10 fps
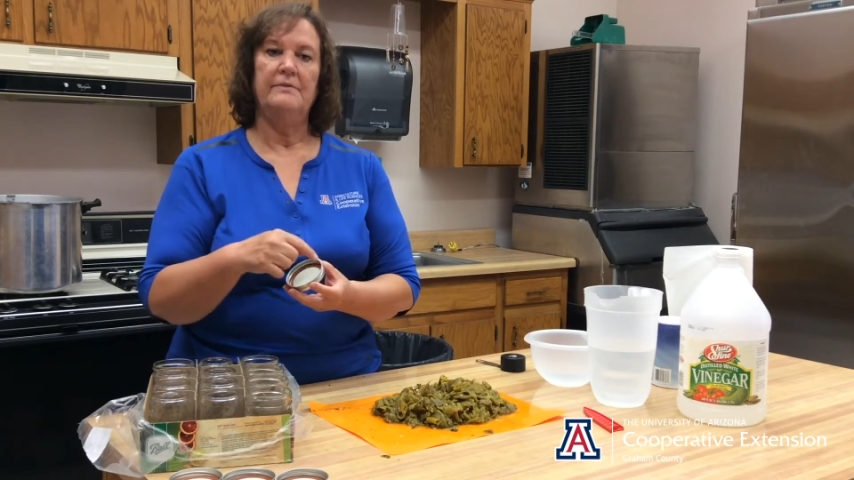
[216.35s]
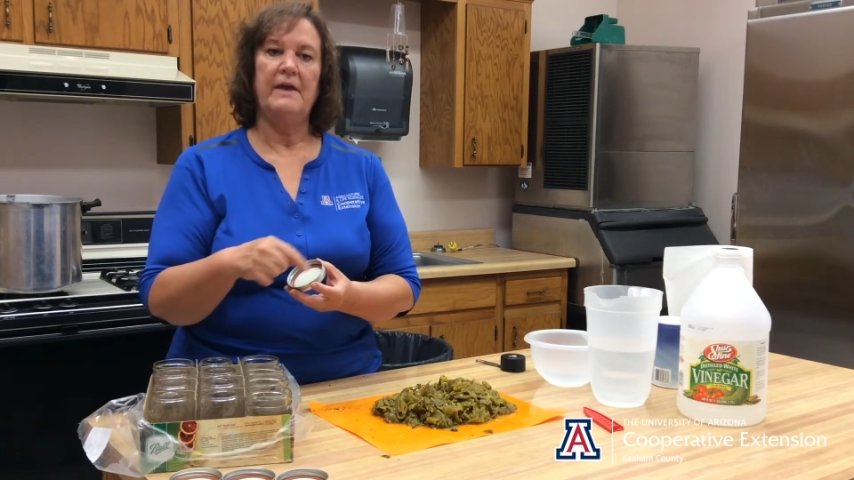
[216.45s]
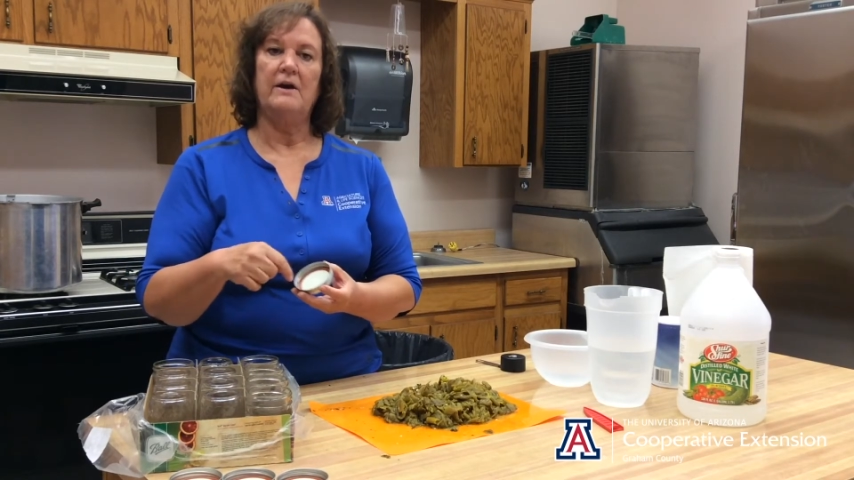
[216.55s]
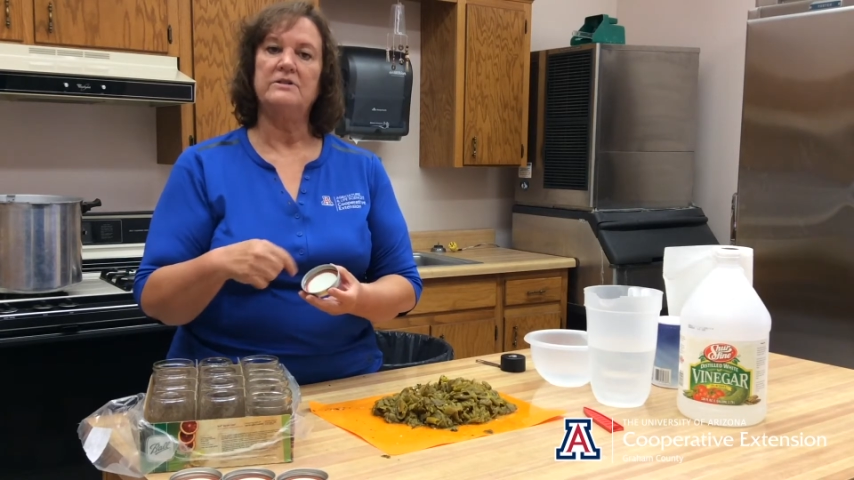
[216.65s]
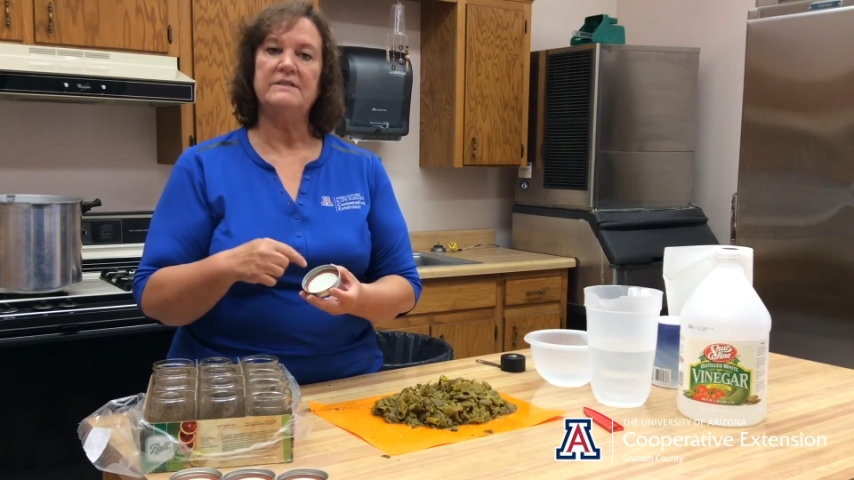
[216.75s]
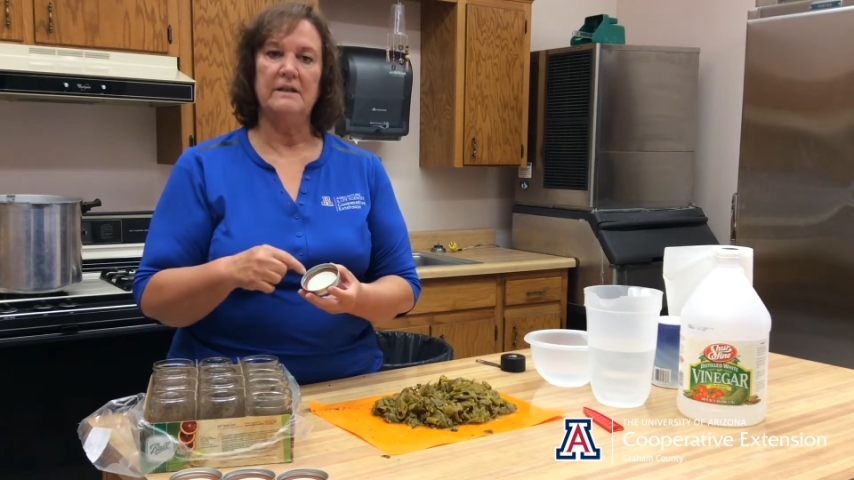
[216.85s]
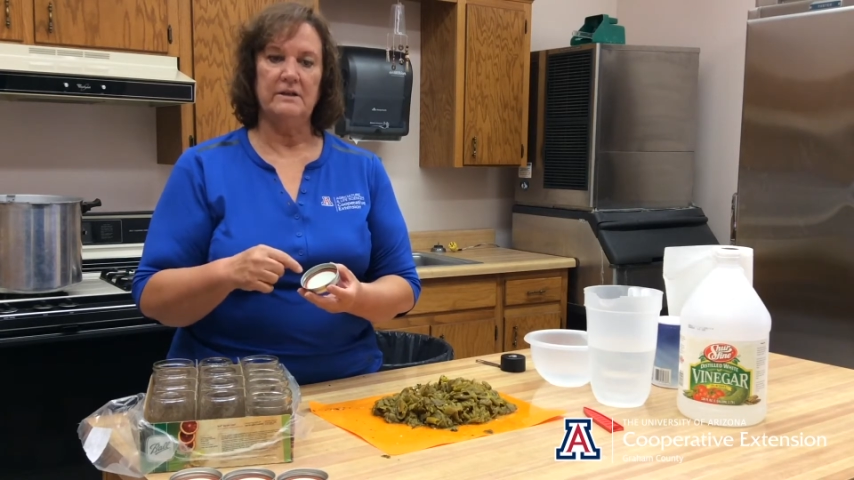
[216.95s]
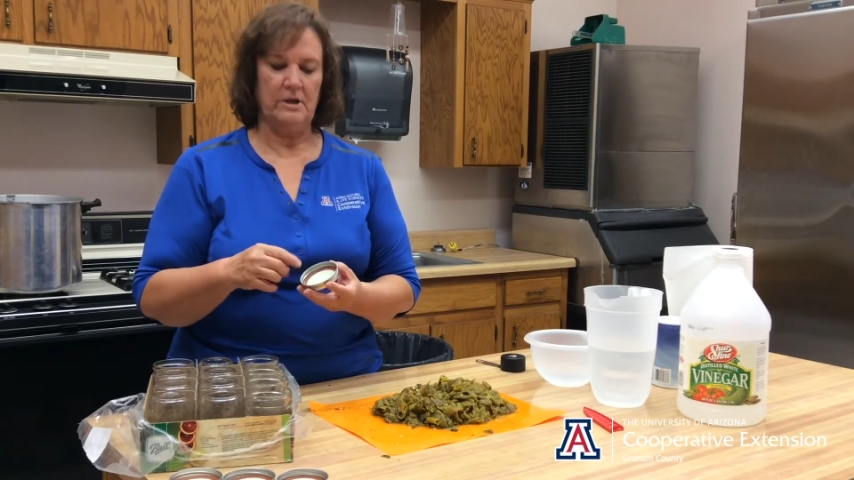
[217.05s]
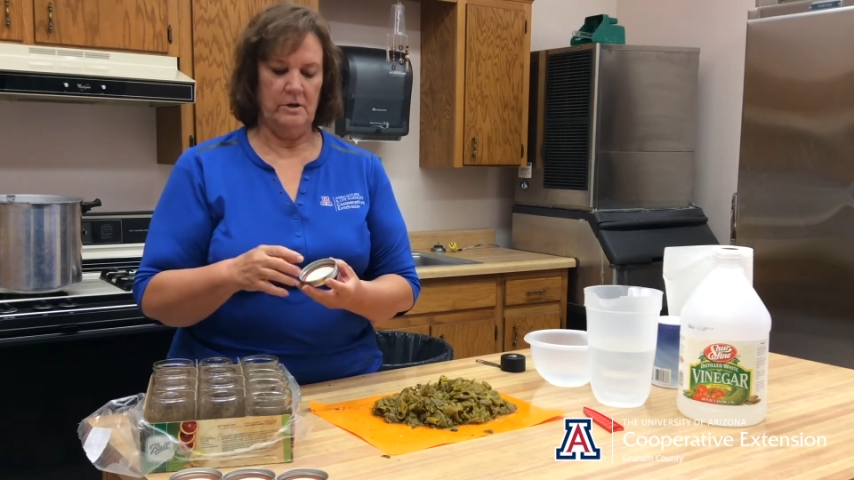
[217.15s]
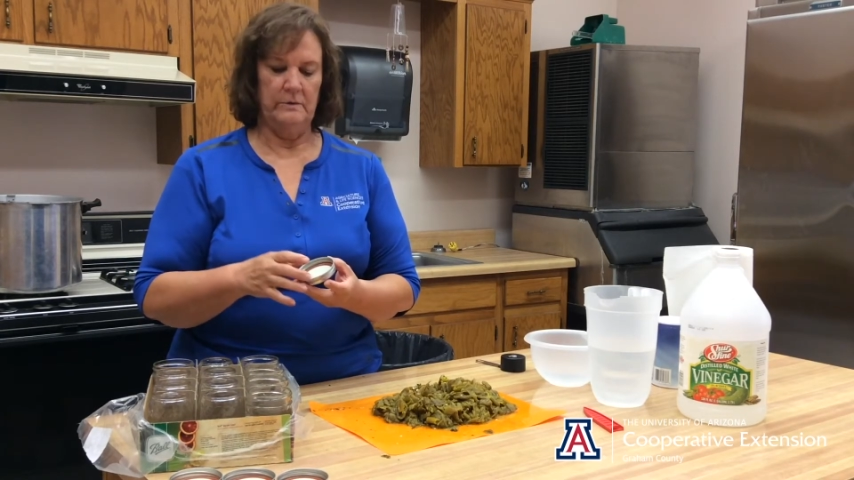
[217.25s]
They are
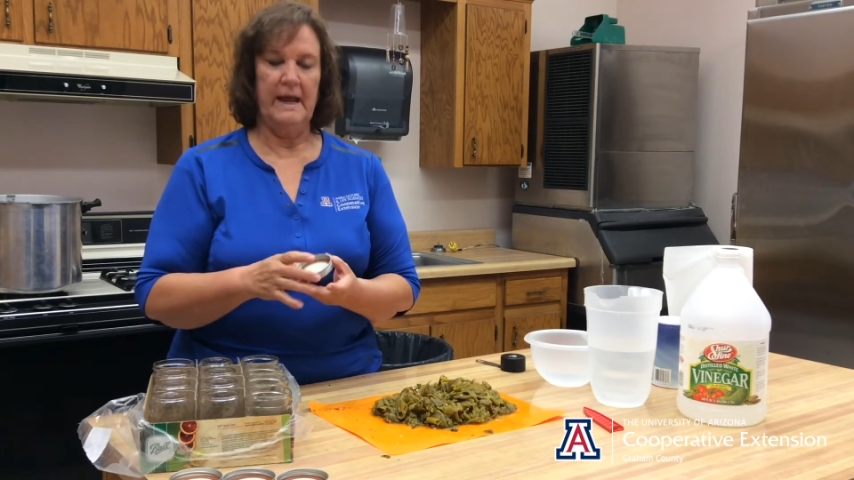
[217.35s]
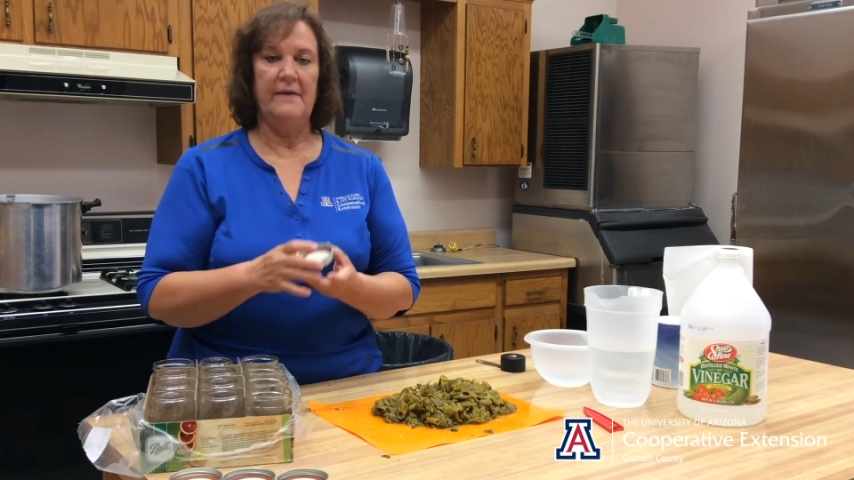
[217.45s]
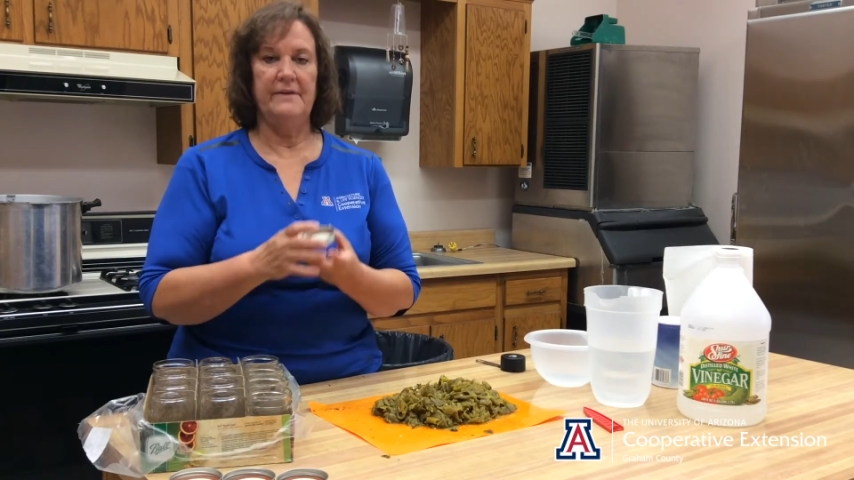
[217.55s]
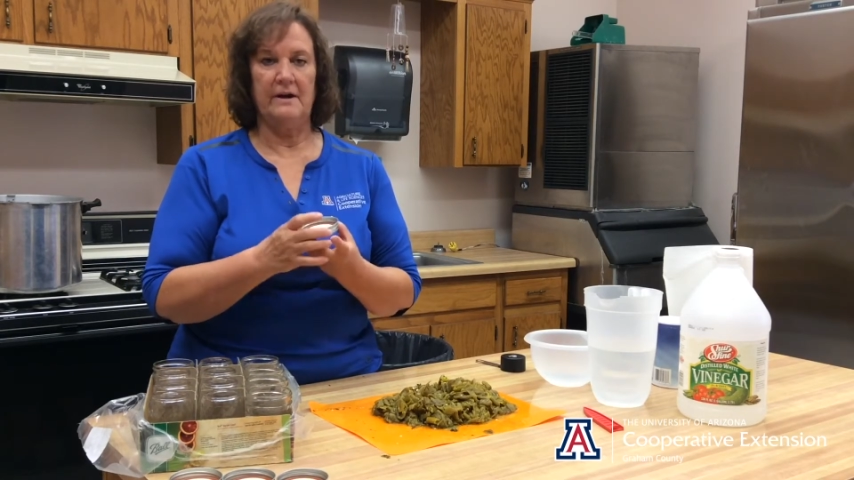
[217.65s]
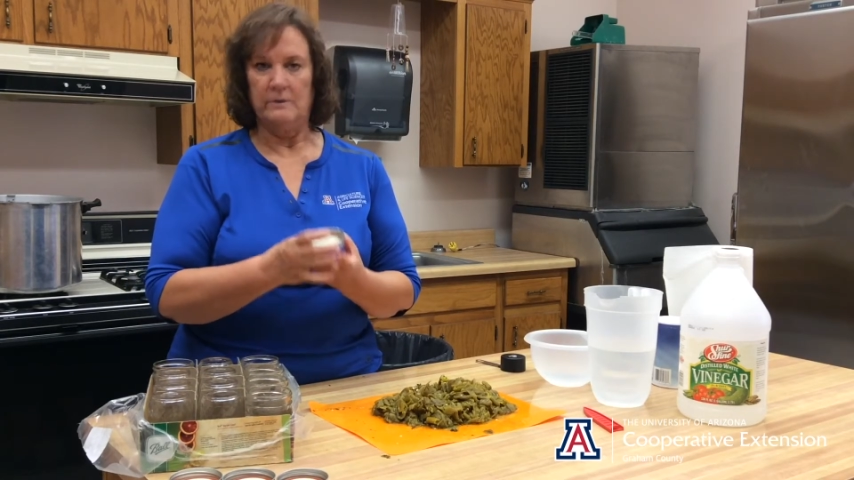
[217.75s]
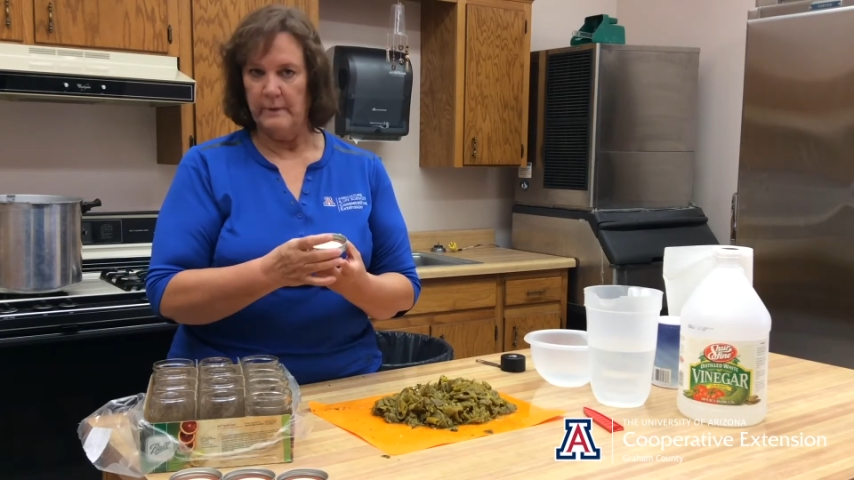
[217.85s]
silicone and they are